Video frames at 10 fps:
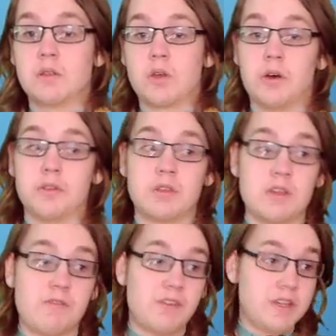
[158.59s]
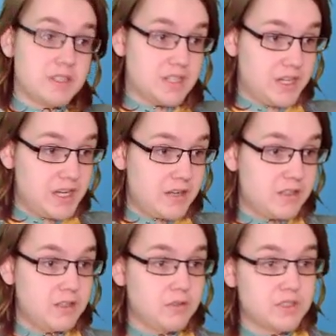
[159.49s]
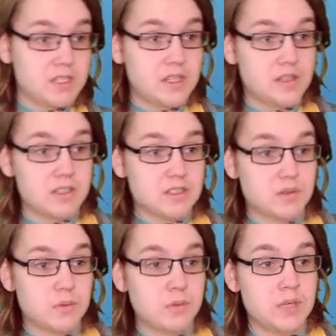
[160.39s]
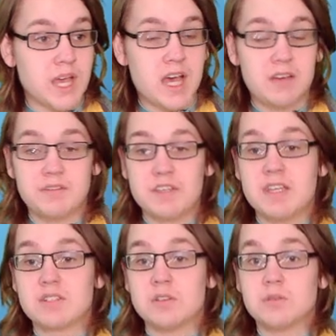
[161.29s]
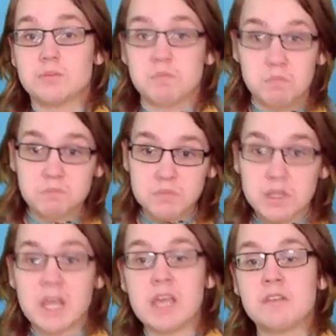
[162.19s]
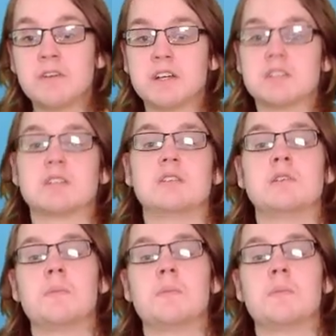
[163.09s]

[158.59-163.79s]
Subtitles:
on the further side, you'll see that we have it layered vertically.